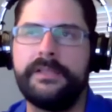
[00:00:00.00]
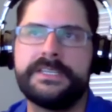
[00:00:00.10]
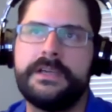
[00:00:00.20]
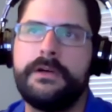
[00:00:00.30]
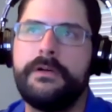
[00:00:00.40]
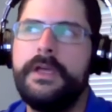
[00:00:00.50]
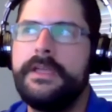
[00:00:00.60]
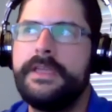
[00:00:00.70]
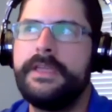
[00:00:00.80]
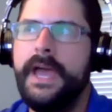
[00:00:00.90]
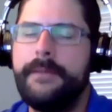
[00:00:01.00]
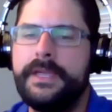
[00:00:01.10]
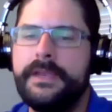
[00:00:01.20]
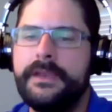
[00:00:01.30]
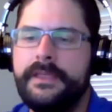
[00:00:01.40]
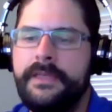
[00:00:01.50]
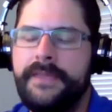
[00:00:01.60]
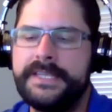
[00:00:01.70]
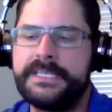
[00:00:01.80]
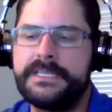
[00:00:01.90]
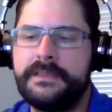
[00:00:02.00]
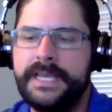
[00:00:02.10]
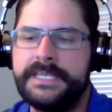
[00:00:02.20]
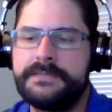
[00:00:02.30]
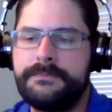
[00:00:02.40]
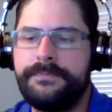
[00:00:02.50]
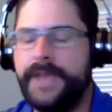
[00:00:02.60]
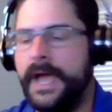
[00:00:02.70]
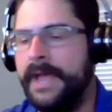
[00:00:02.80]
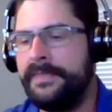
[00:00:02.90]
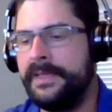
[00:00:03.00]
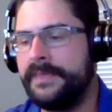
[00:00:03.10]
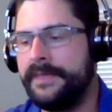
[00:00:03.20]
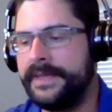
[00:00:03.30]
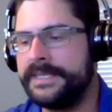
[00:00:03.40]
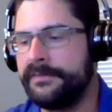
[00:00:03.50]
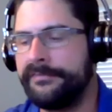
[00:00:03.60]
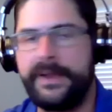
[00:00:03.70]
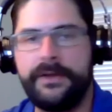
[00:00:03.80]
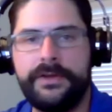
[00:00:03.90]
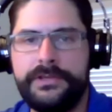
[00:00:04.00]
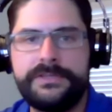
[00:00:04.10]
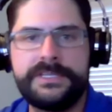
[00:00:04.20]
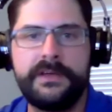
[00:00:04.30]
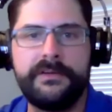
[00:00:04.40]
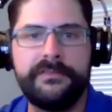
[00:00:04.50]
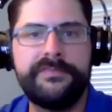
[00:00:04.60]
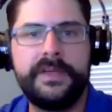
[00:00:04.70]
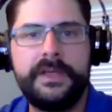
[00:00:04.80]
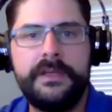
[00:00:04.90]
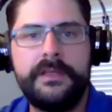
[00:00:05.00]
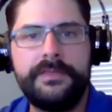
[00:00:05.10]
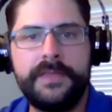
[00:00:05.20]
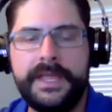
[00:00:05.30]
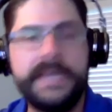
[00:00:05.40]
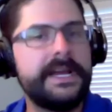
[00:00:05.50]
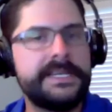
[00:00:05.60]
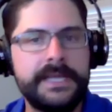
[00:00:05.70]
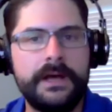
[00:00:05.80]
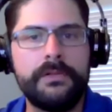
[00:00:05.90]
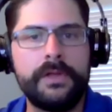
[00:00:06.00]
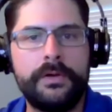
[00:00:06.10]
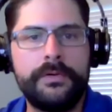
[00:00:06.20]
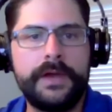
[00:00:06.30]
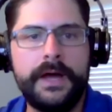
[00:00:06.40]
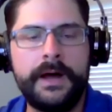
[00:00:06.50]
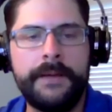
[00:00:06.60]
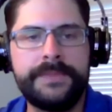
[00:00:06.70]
So yeah, I mean, and I think that's a fair use of the EIDL loan.